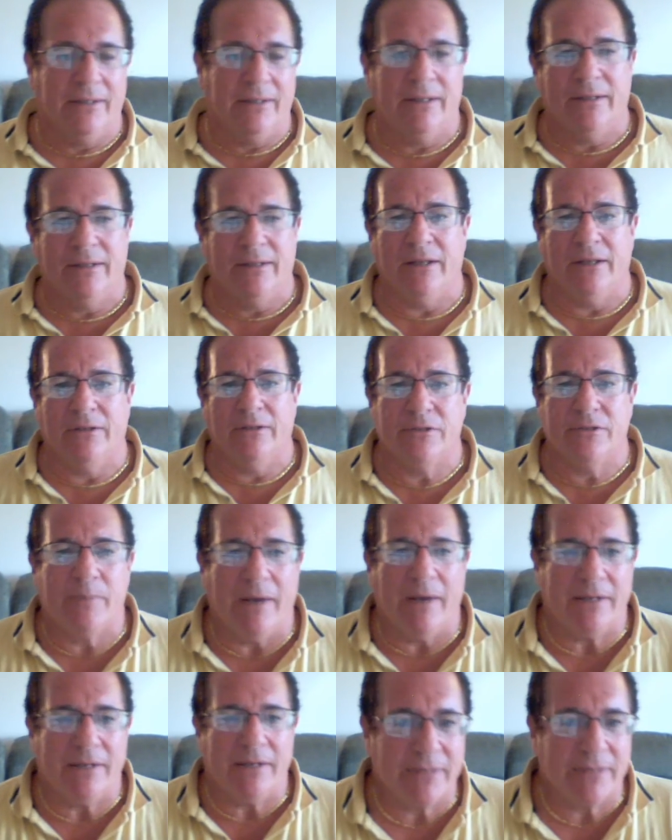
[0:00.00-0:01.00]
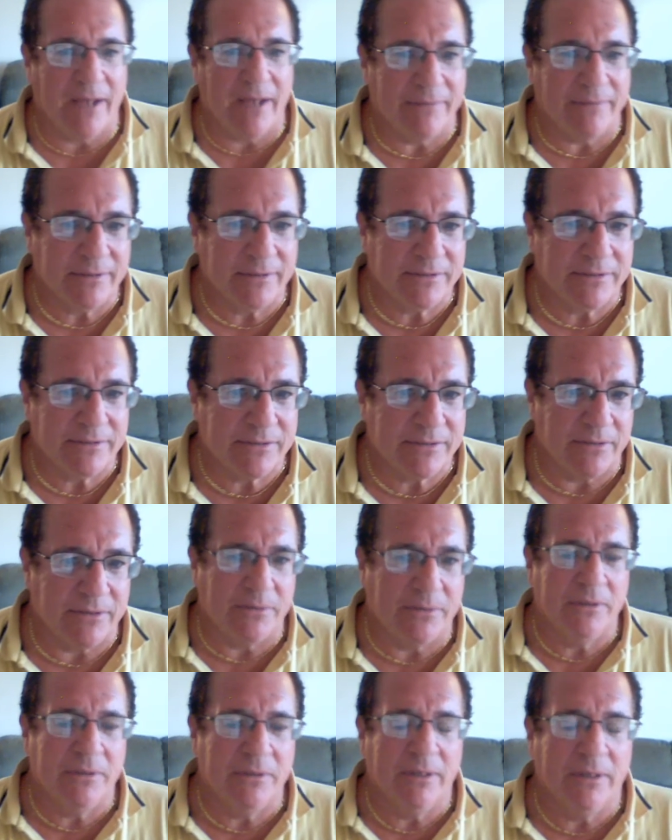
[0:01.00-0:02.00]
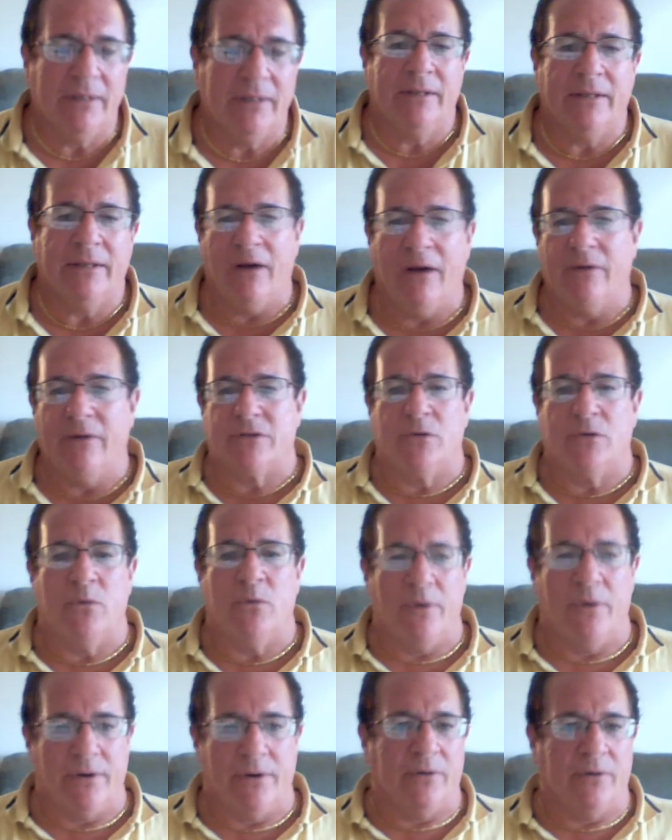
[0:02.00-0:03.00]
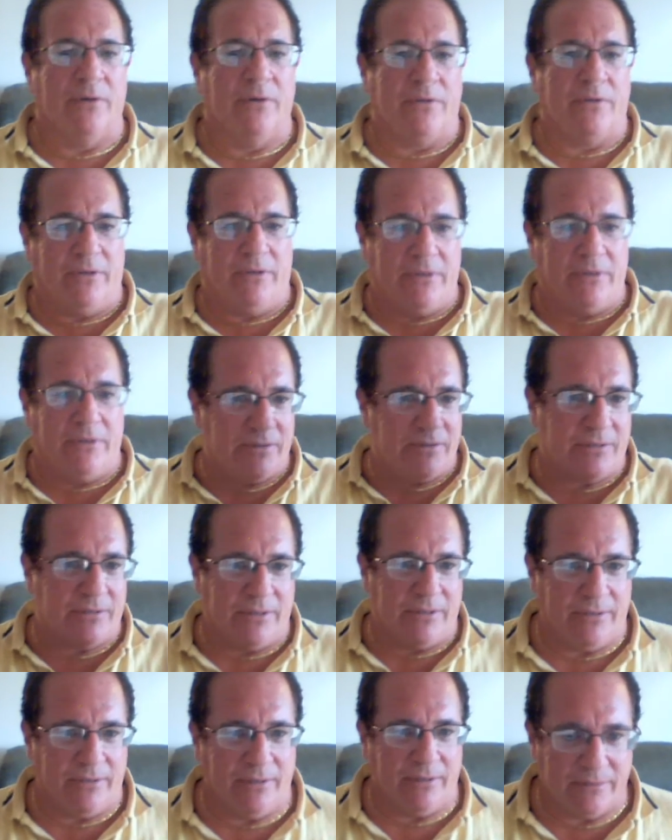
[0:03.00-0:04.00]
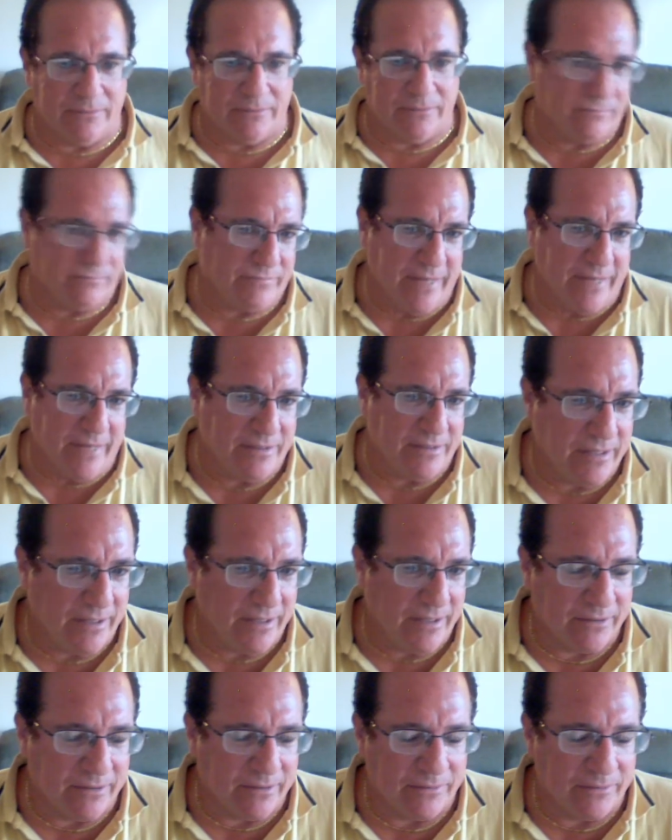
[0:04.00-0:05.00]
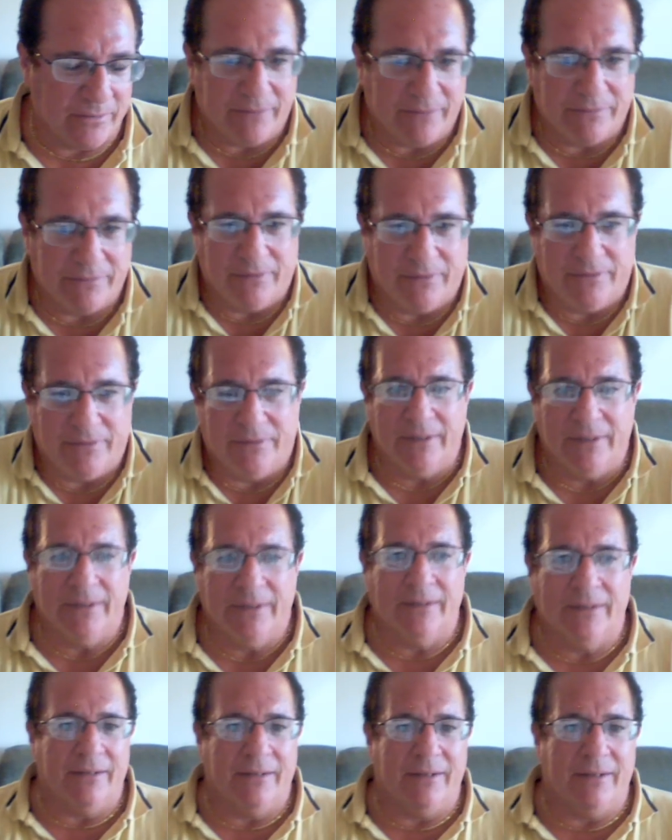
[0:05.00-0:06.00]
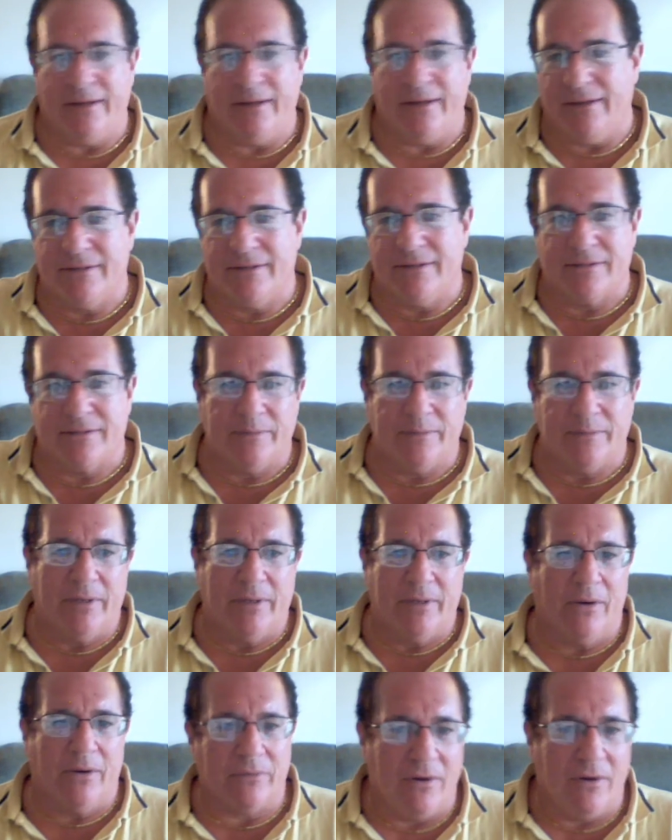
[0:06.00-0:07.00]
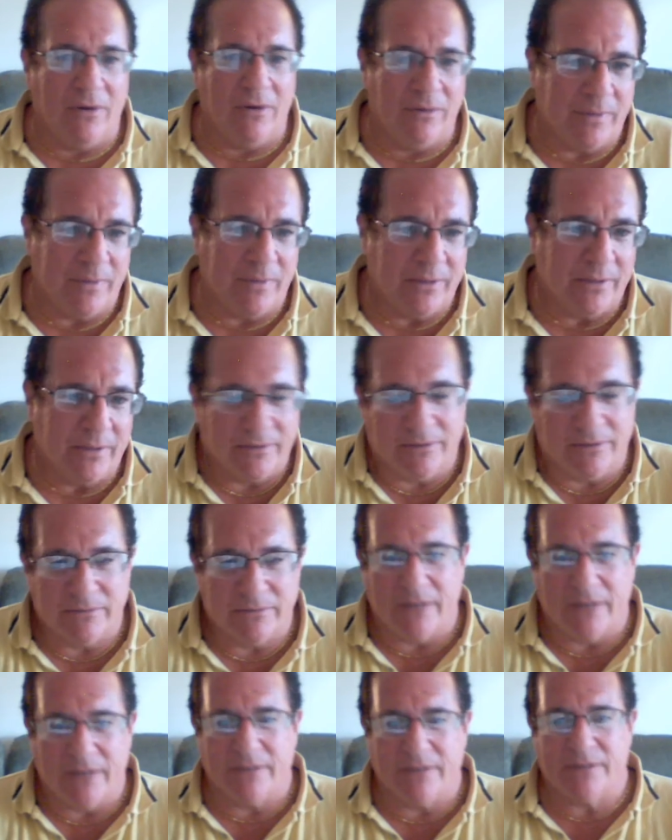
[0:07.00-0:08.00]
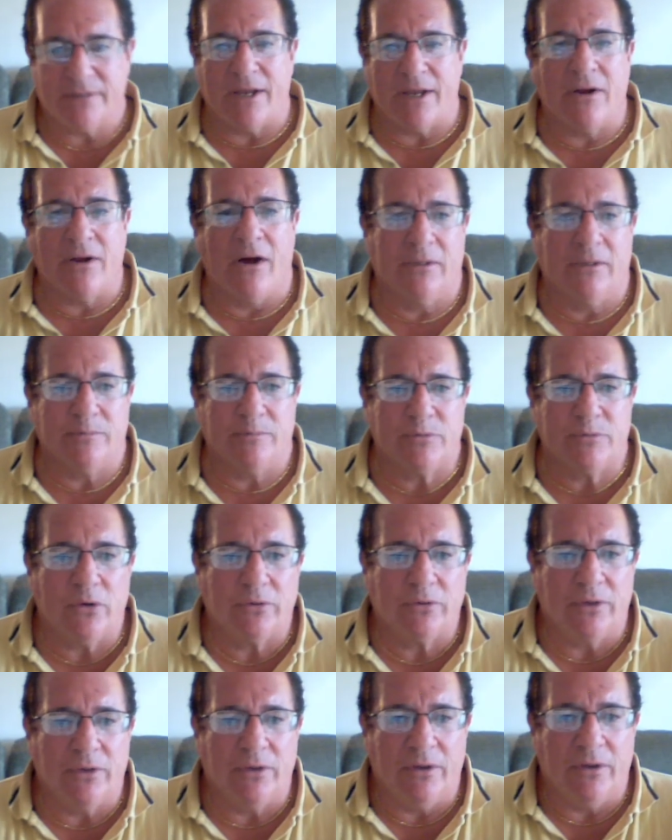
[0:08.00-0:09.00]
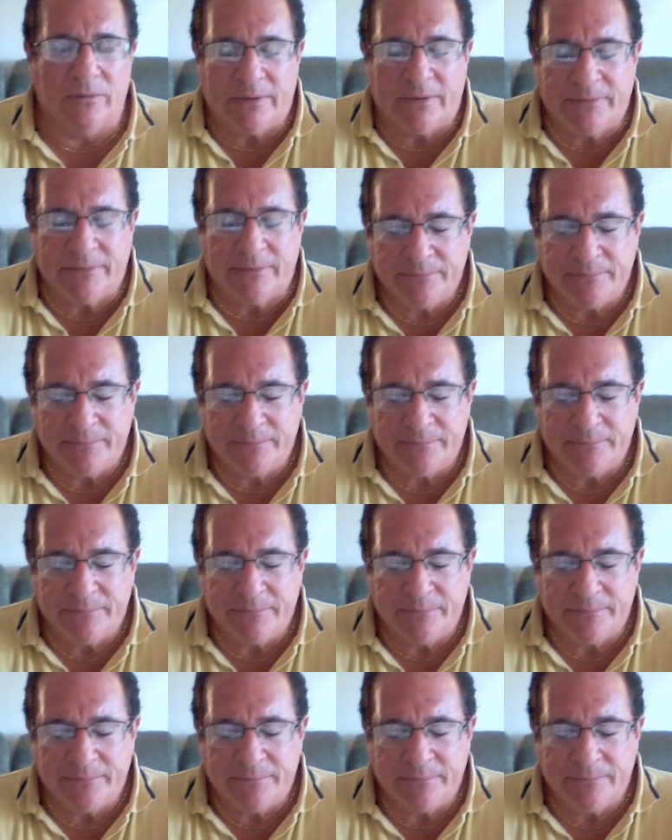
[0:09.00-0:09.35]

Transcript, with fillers: They lose by 7. So that was a winner with the Houston and 18 or whatever. And they easily beat Oklahoma, or as I call them, Choklahoma.